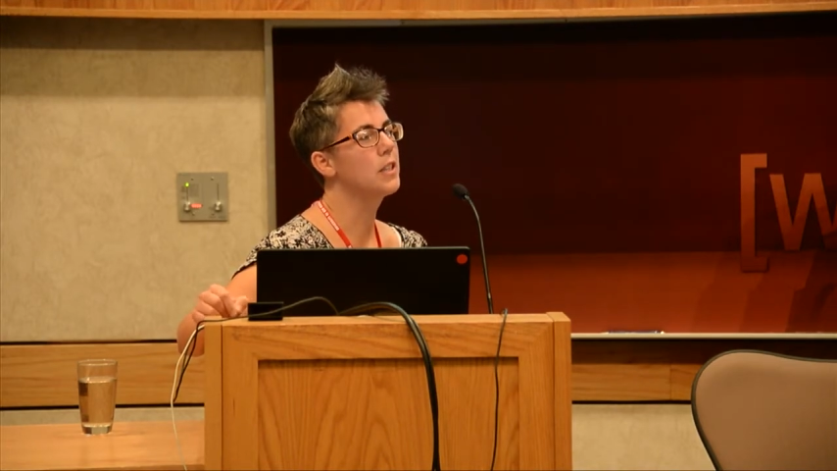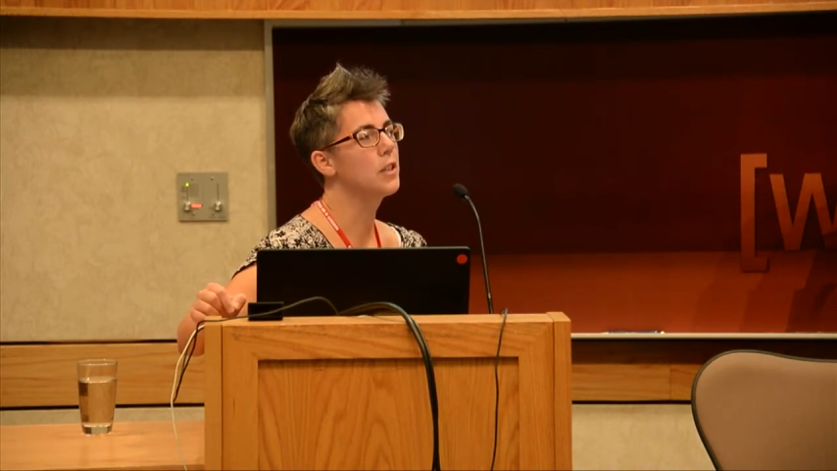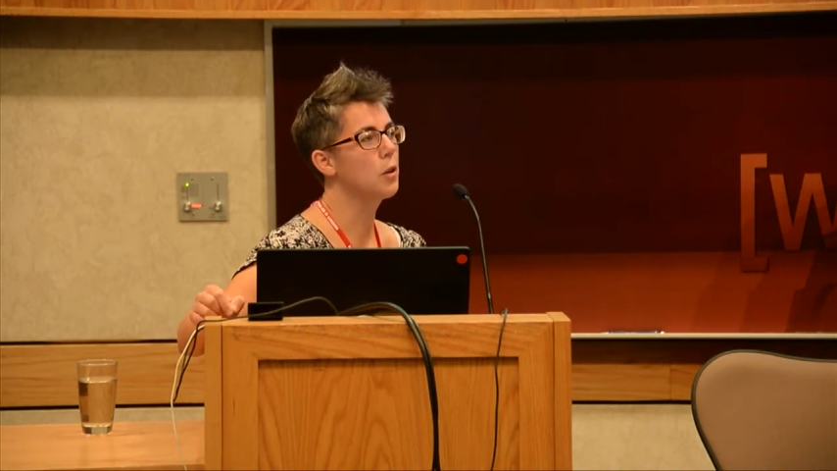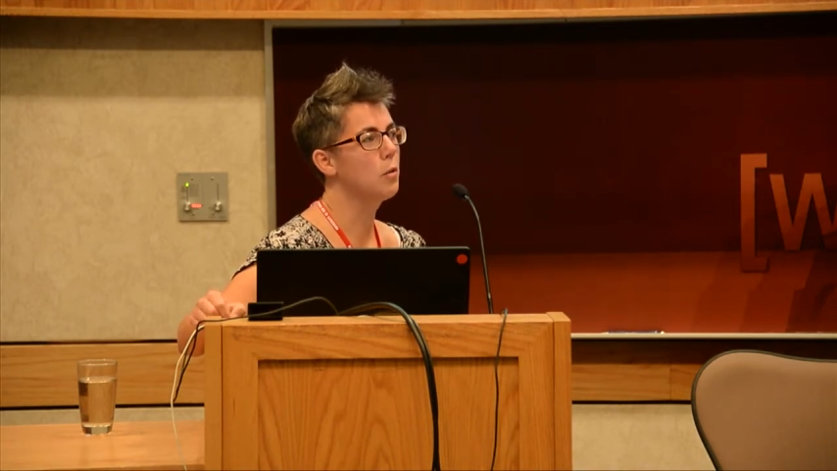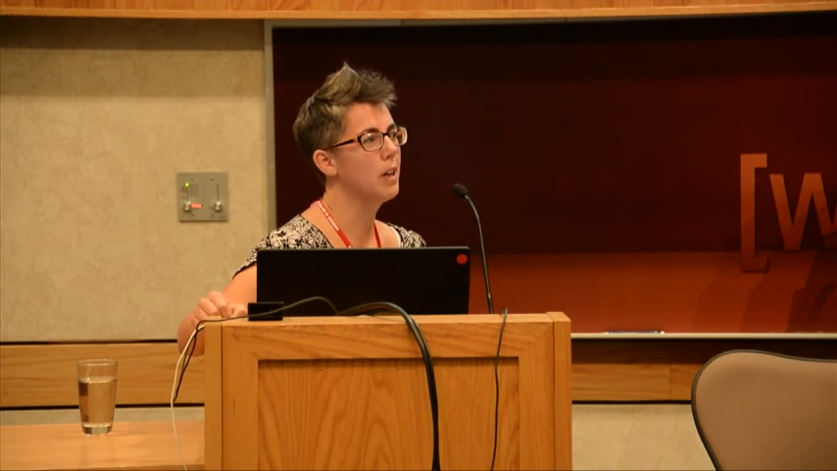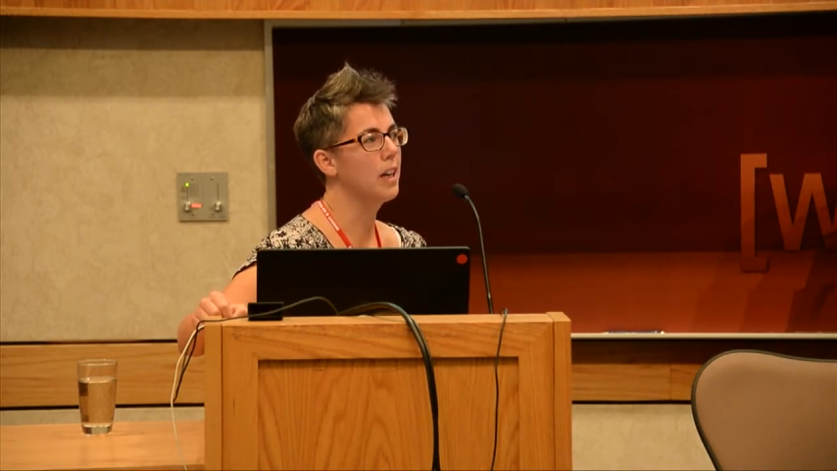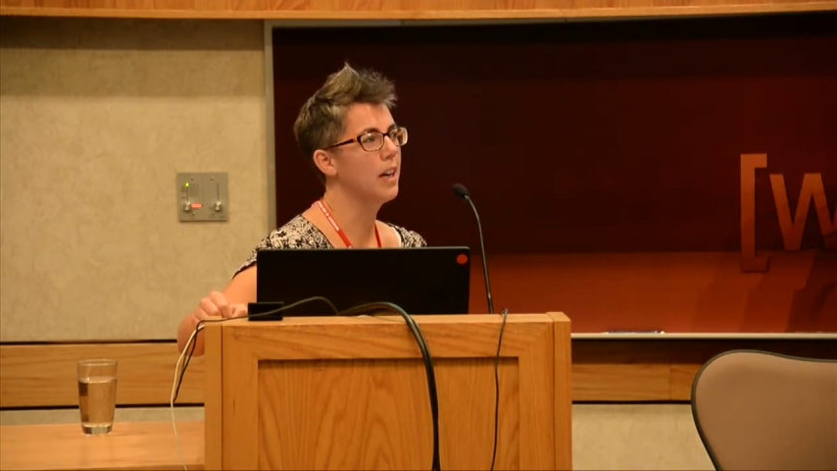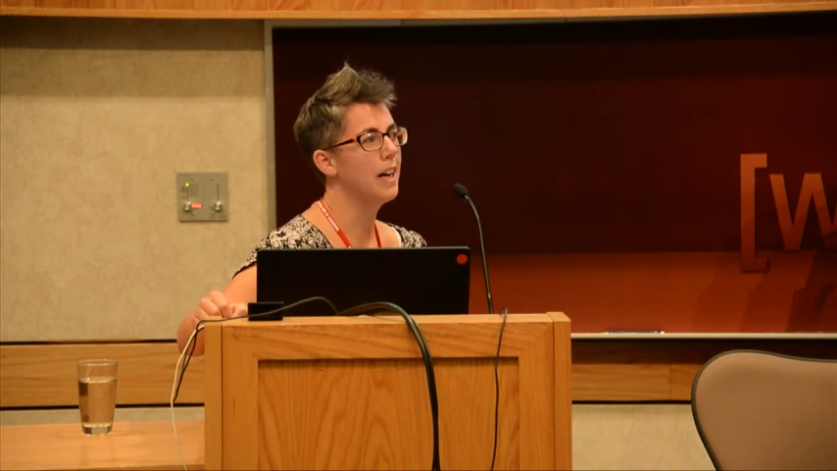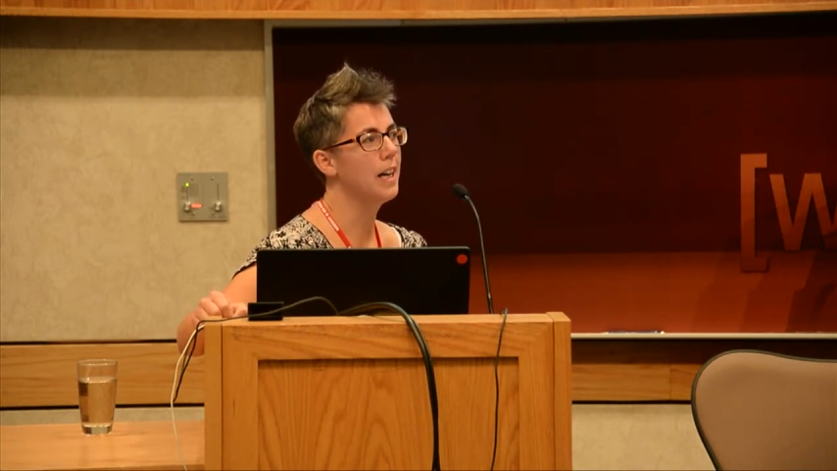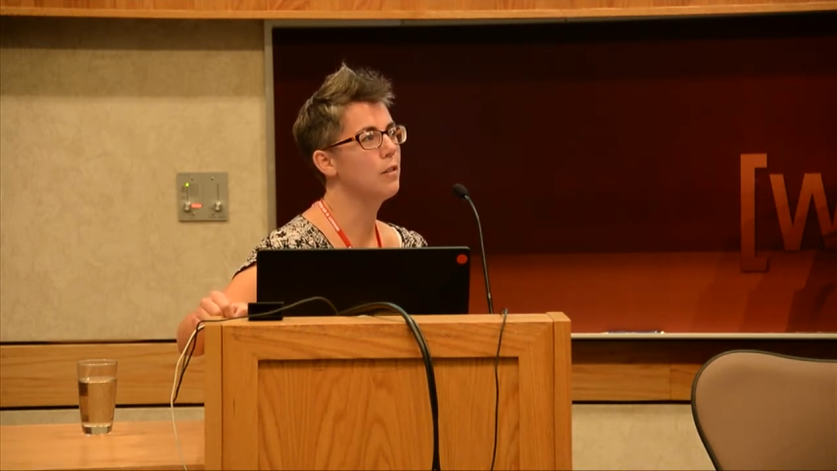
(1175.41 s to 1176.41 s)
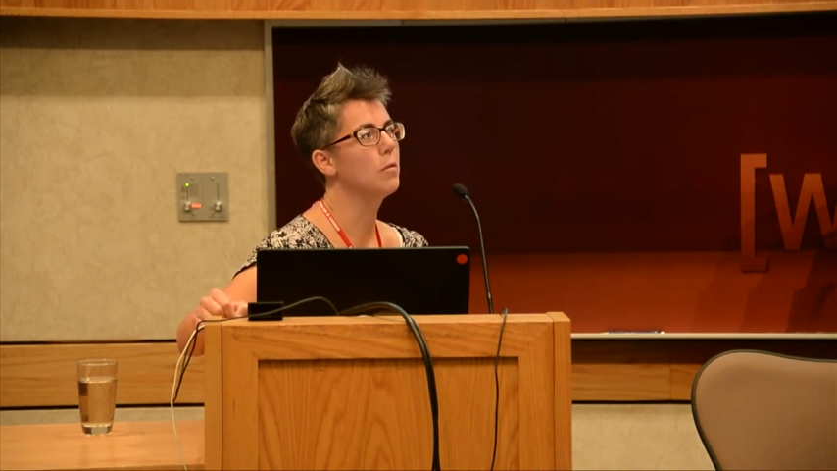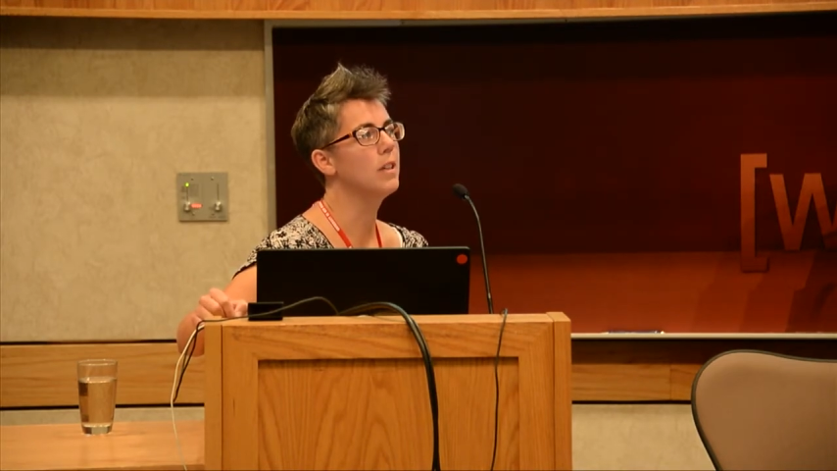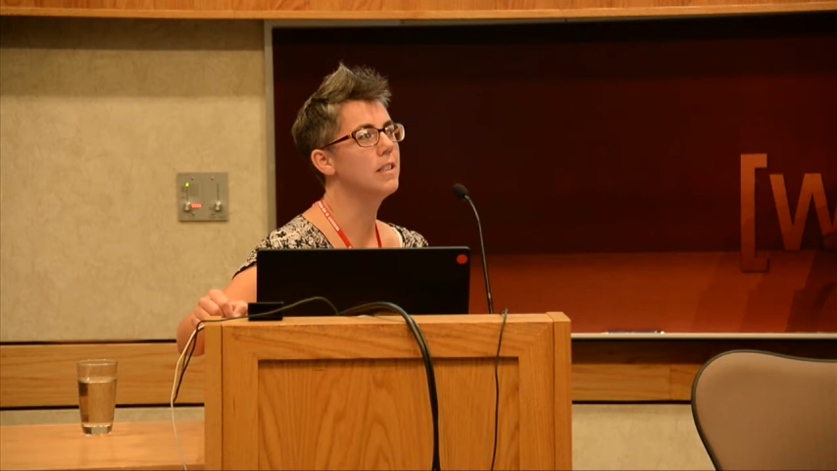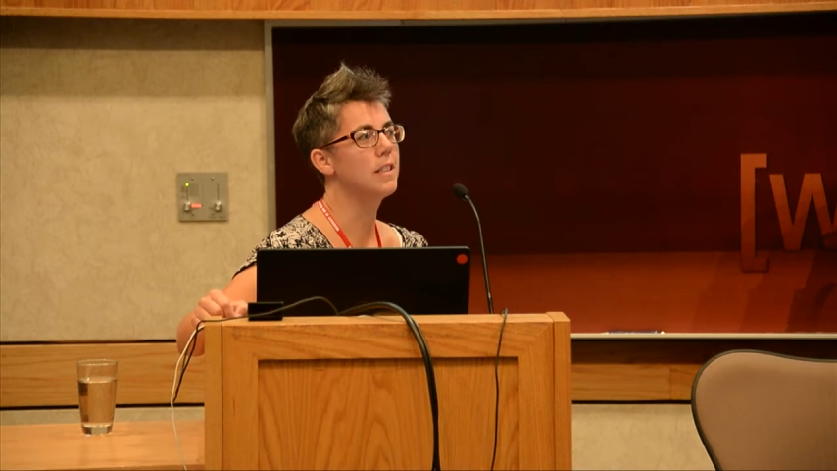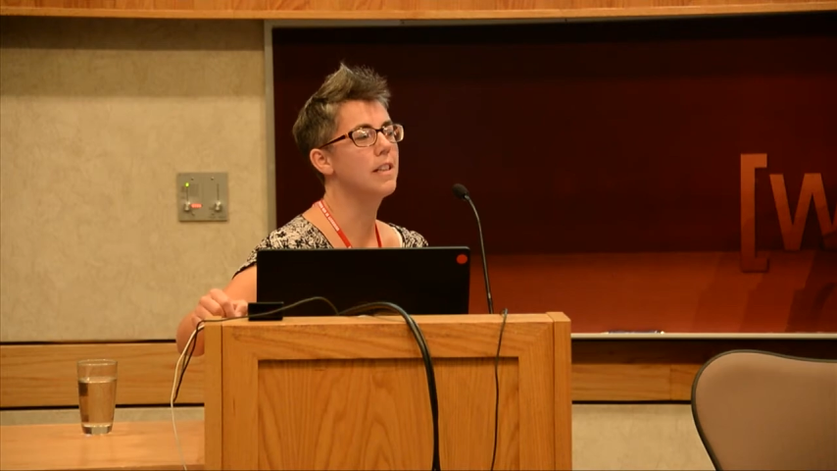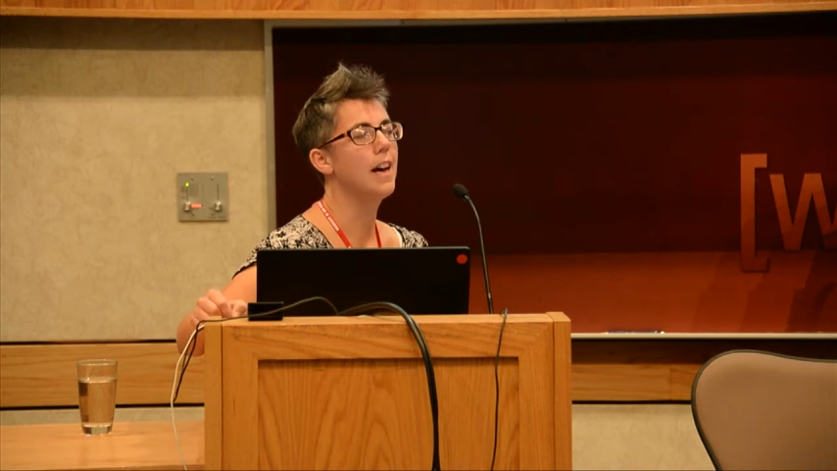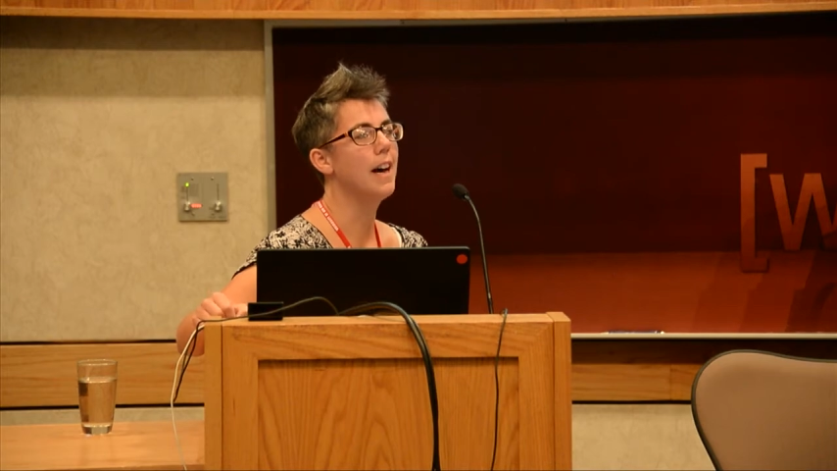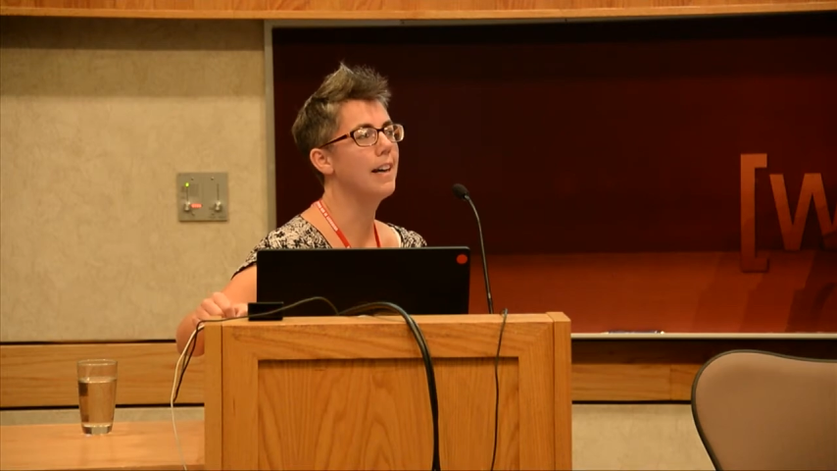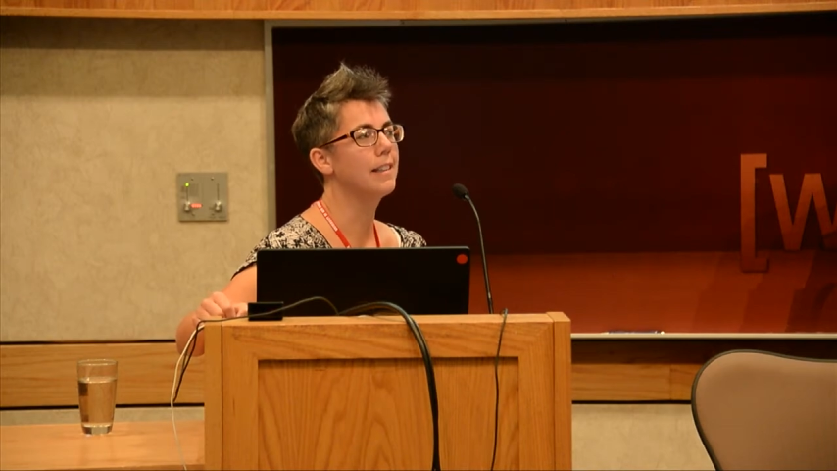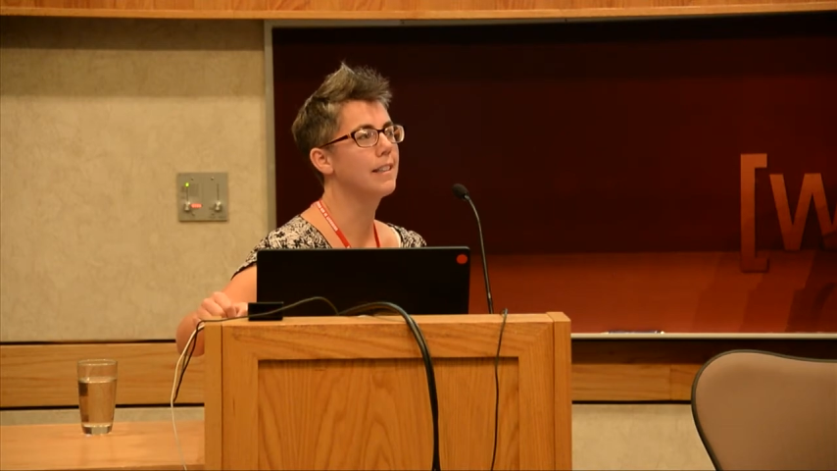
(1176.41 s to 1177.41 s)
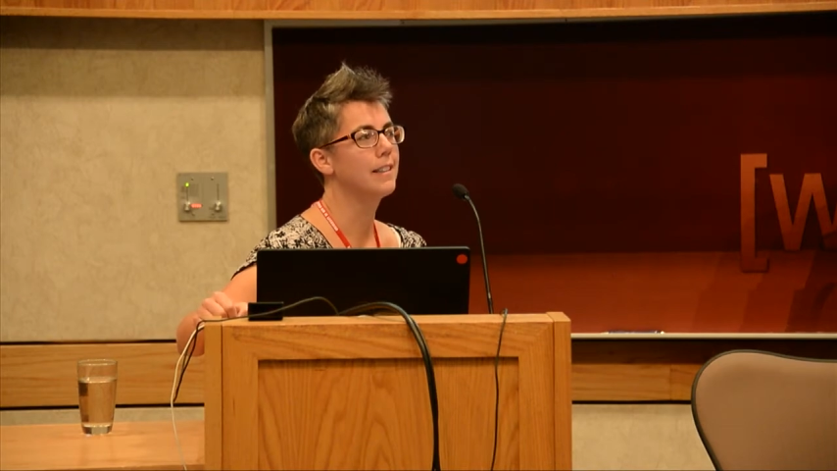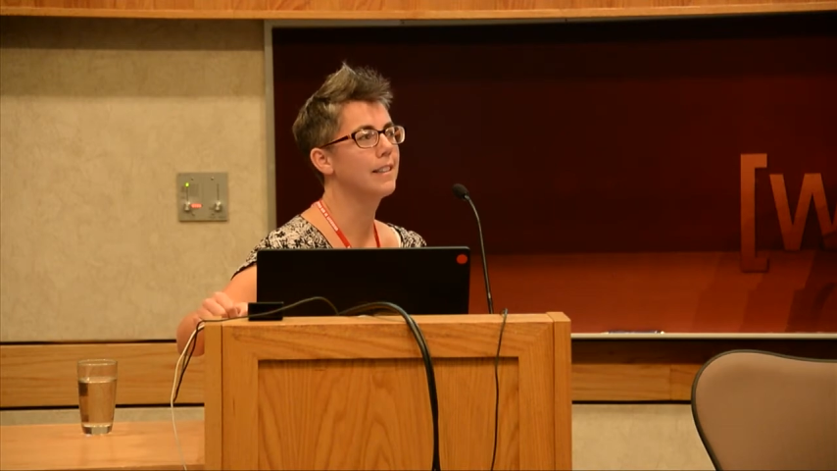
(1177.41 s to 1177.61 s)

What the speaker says: to the quick guide was that